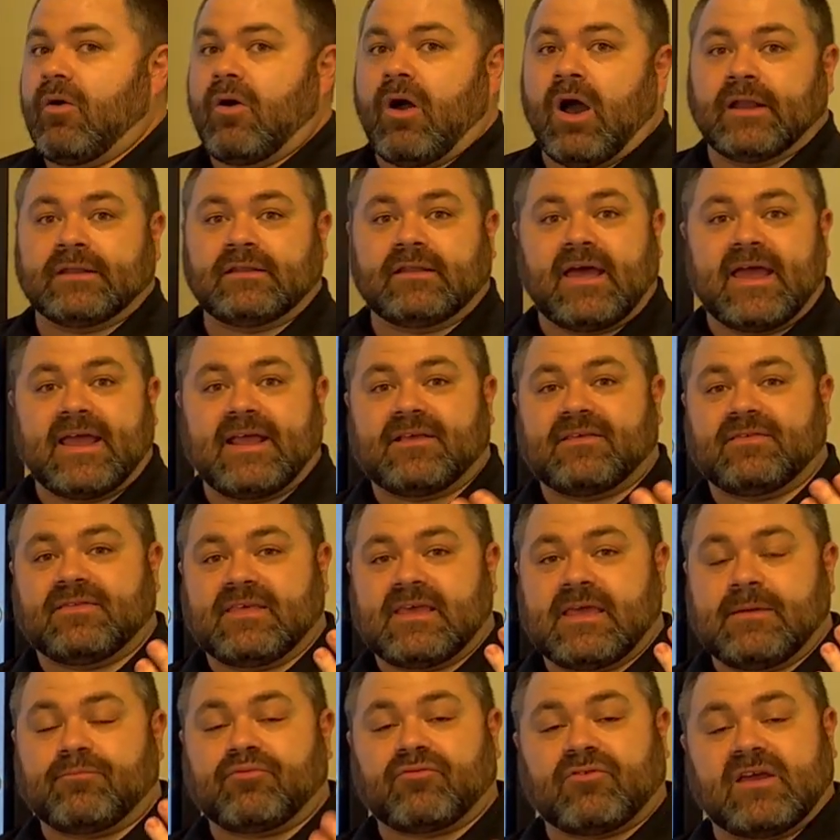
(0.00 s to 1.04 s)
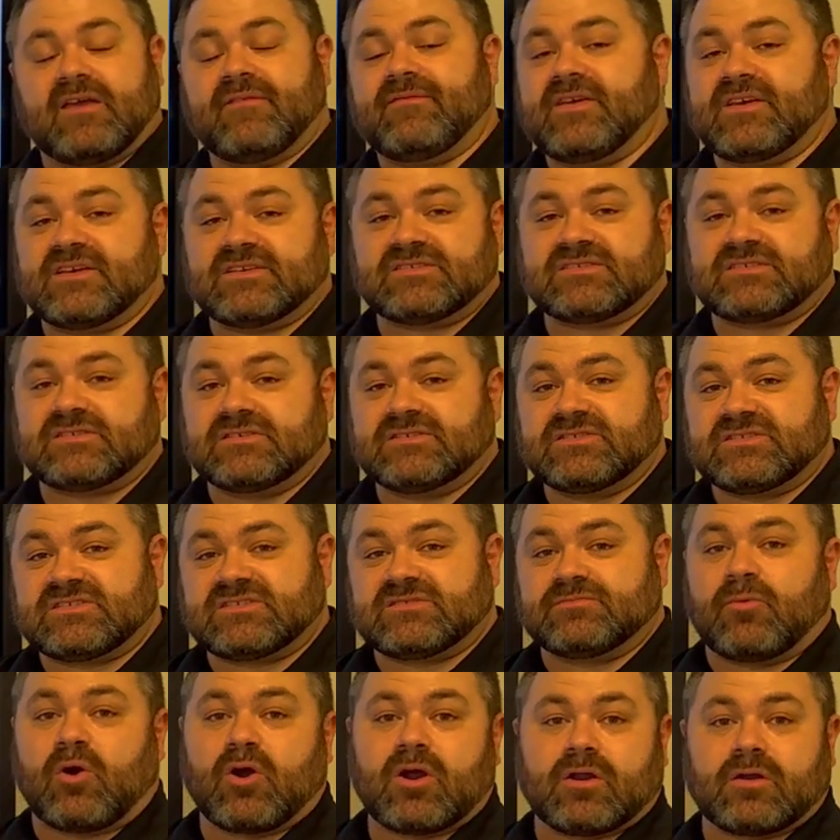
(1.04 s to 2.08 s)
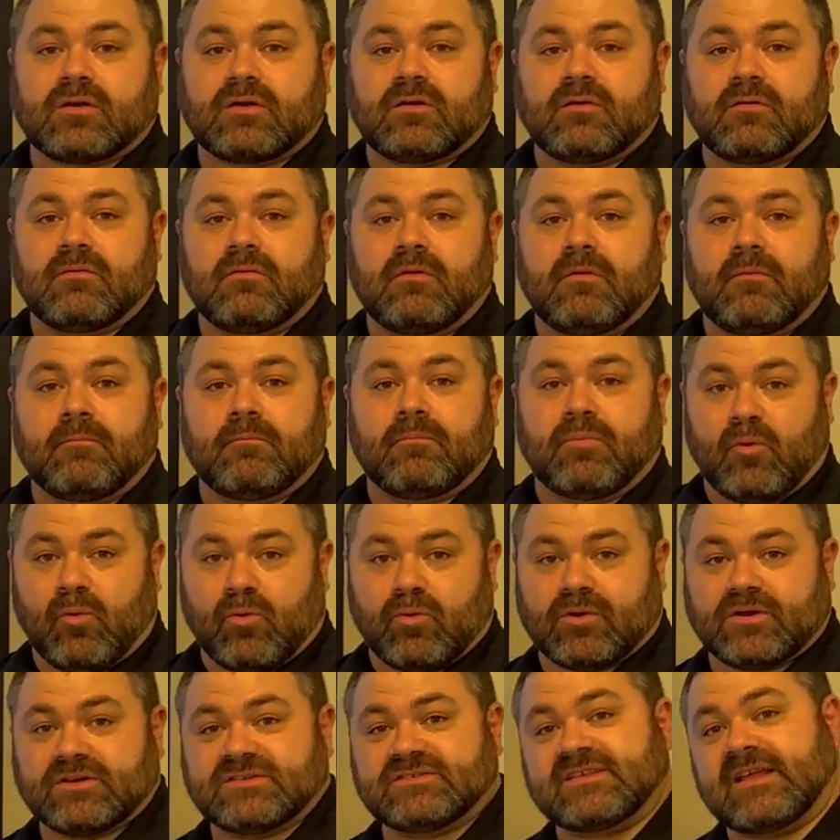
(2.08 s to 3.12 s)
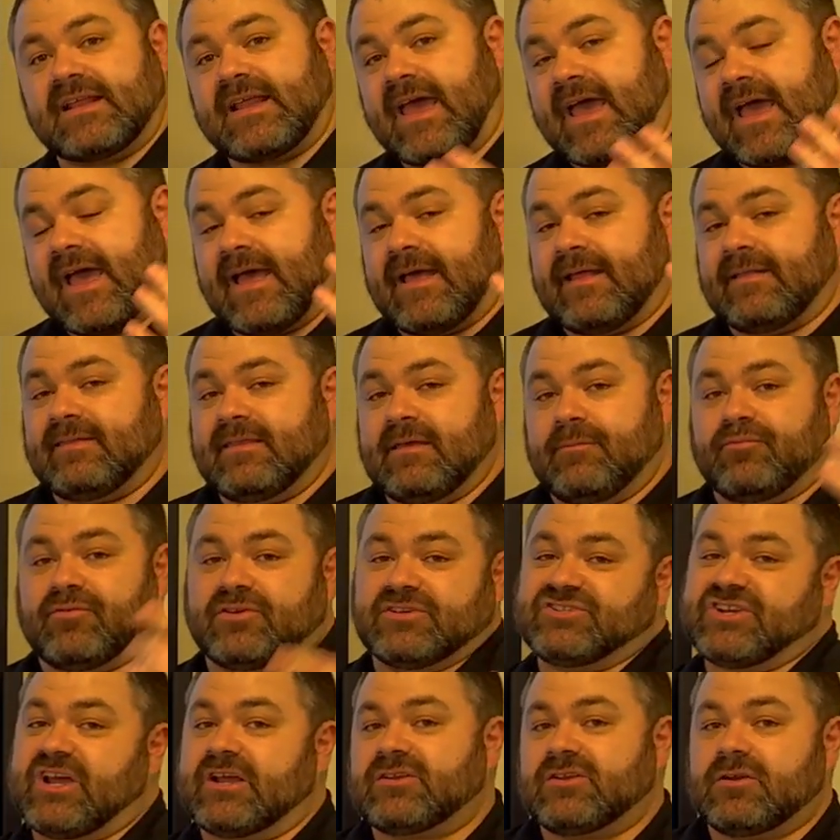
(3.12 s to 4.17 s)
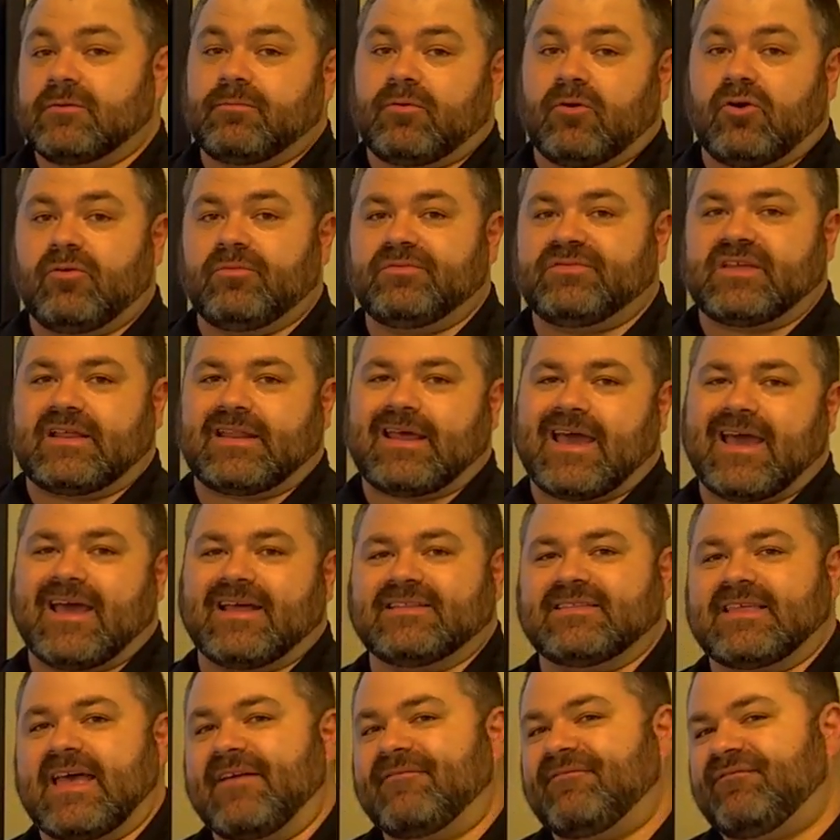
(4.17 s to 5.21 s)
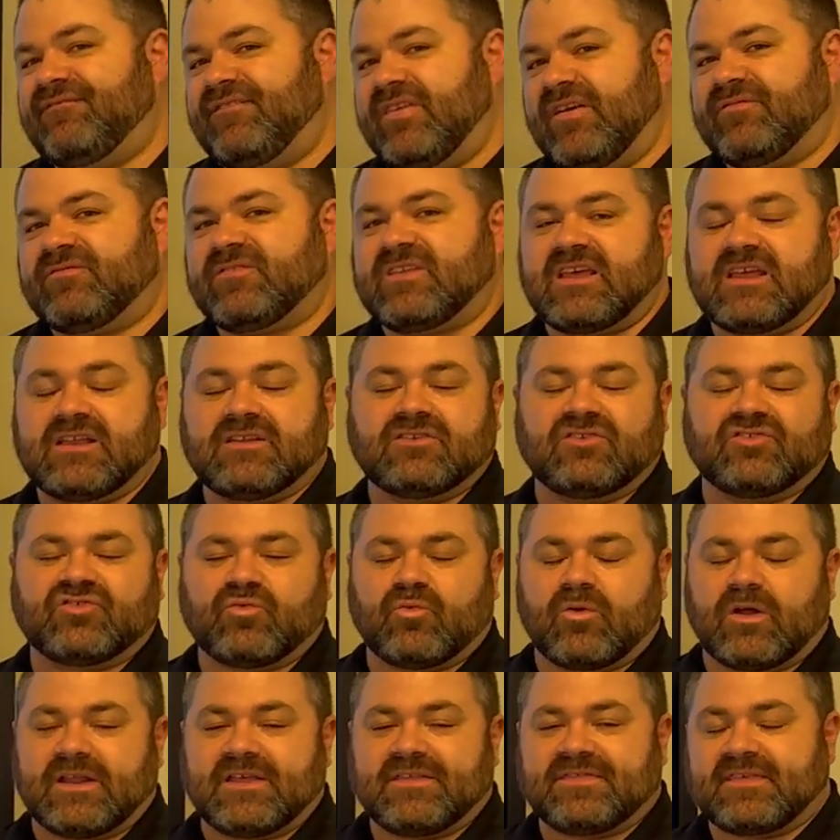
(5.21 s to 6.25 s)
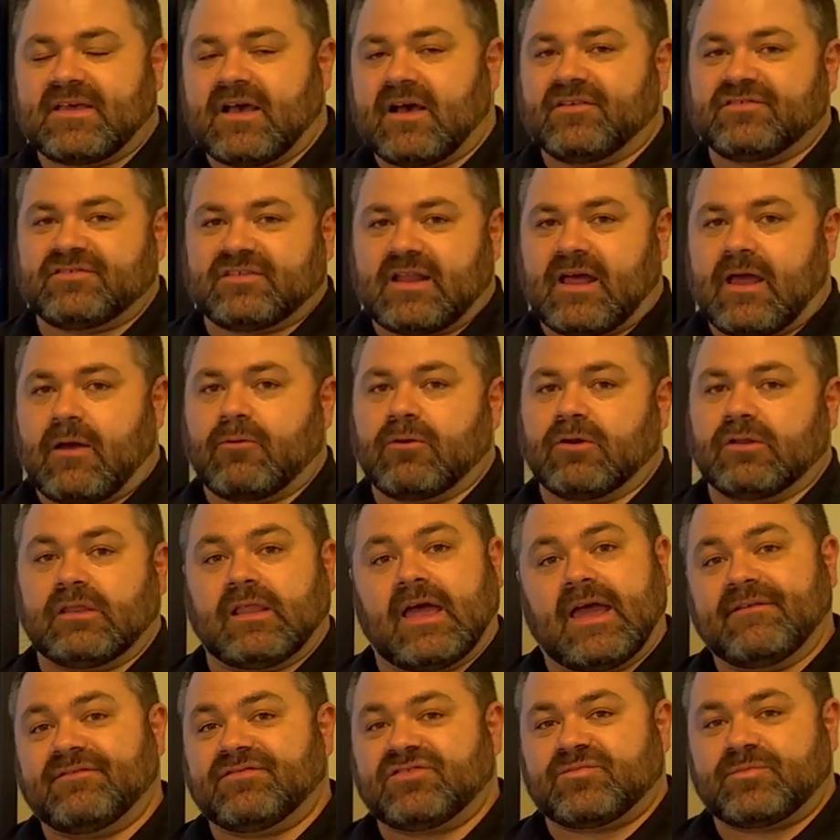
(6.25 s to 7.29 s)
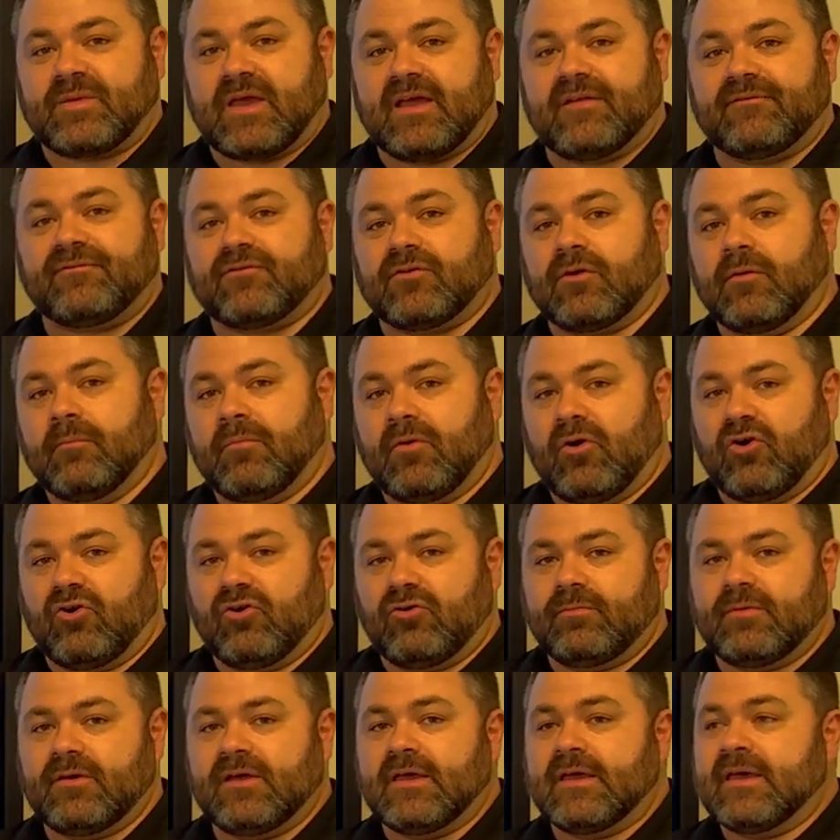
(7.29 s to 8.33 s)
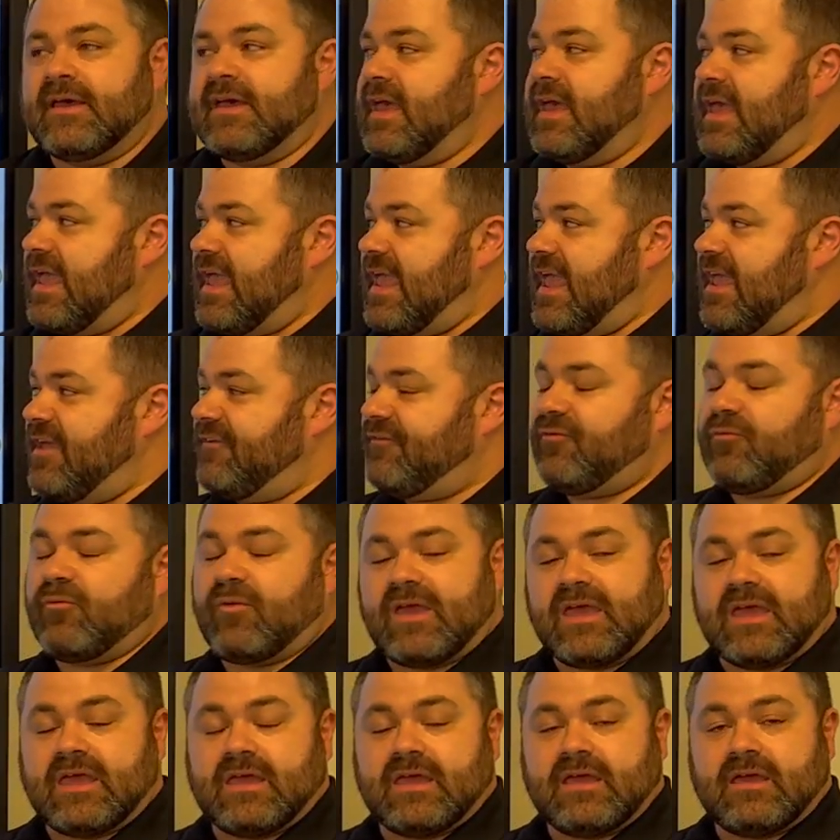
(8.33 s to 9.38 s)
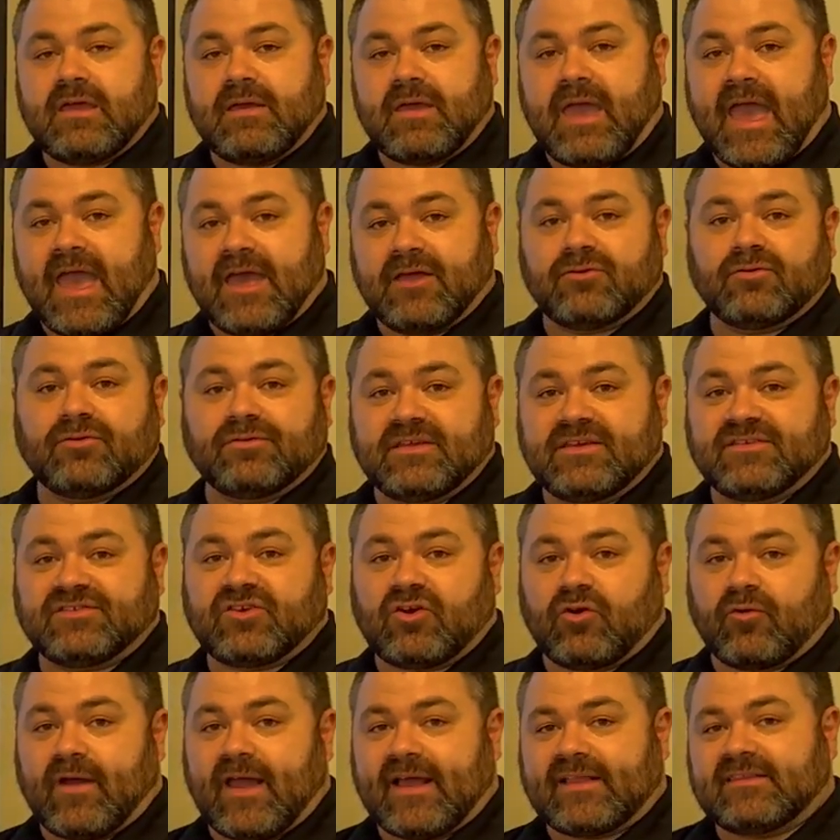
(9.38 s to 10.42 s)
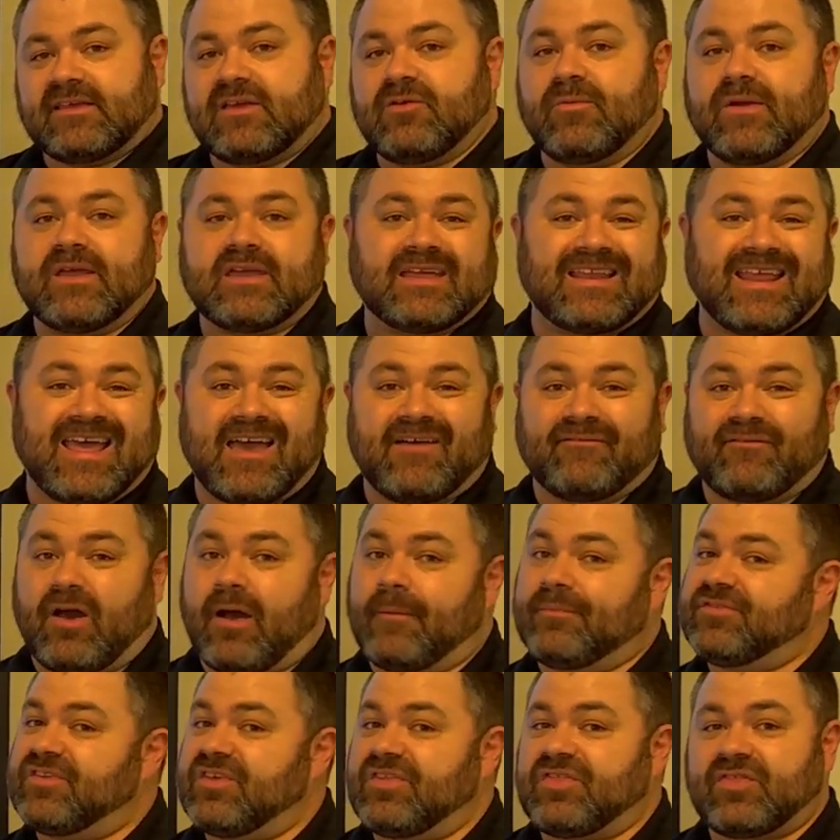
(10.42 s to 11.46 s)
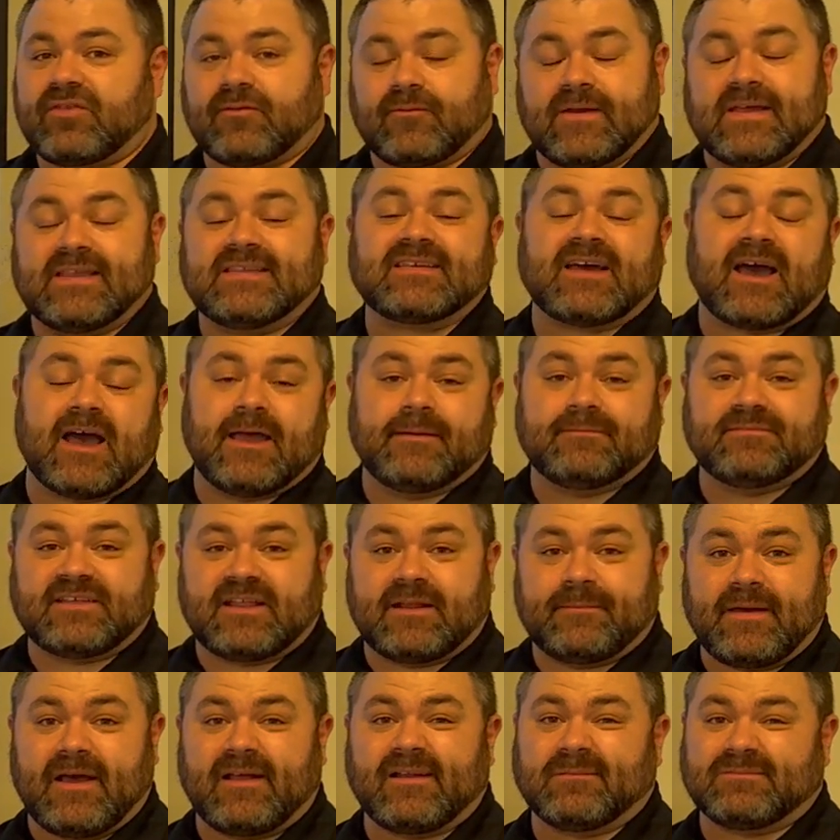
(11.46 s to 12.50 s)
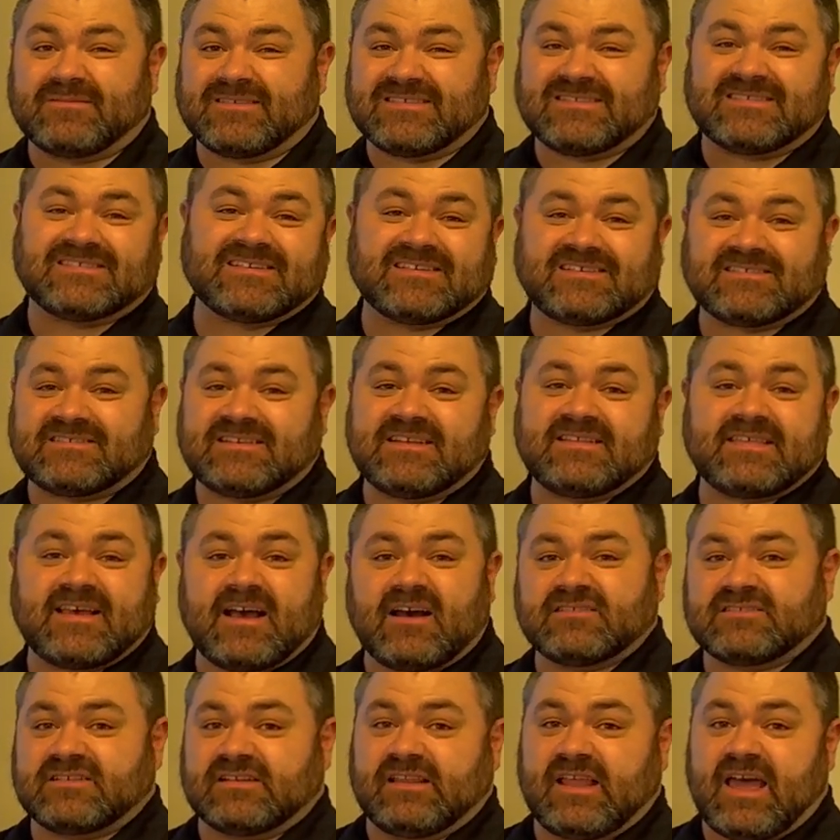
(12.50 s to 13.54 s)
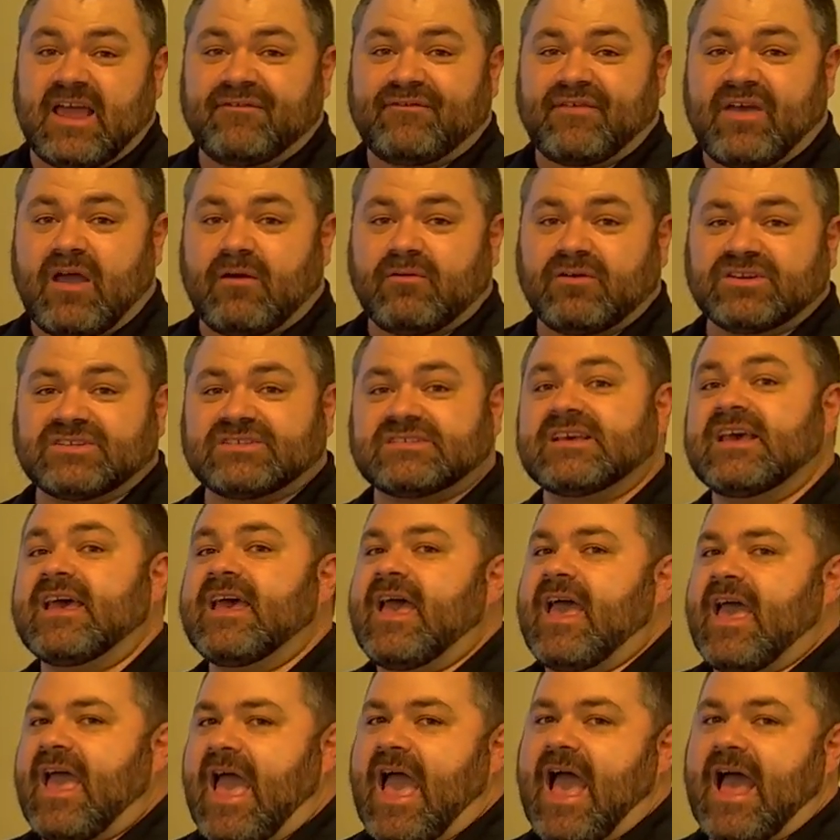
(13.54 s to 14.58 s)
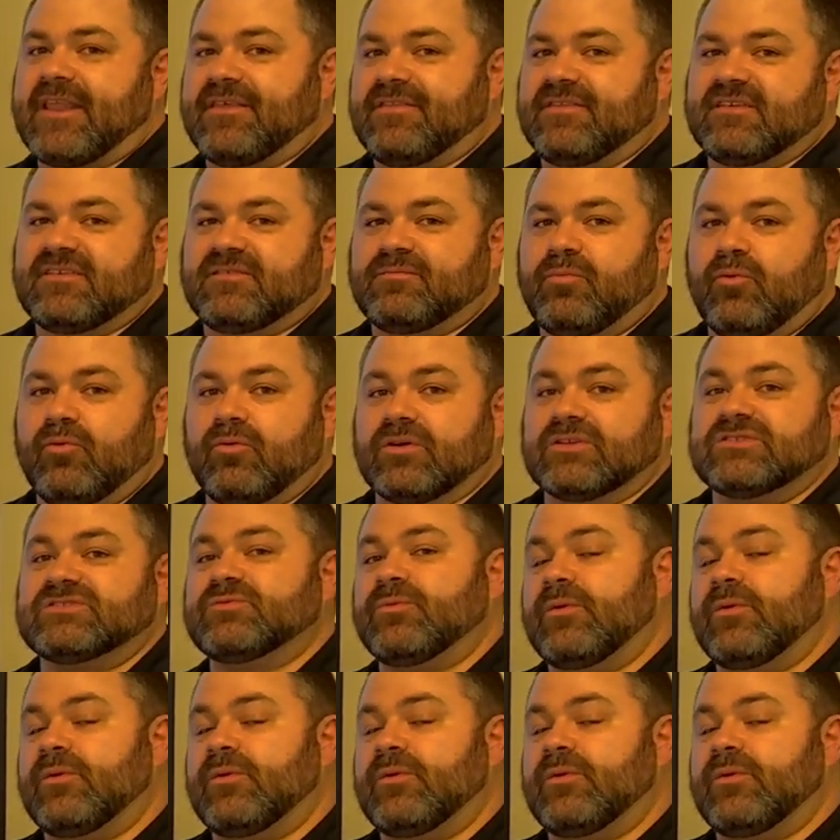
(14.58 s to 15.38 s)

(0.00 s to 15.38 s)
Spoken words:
Unlike the previous smart boards that had the projector bulbs that had that 15 to 20,000 hour lifespan for a bulb, if we handle these correctly, we can have up to 3 times that amount, up to 60,000 life hours out of this board.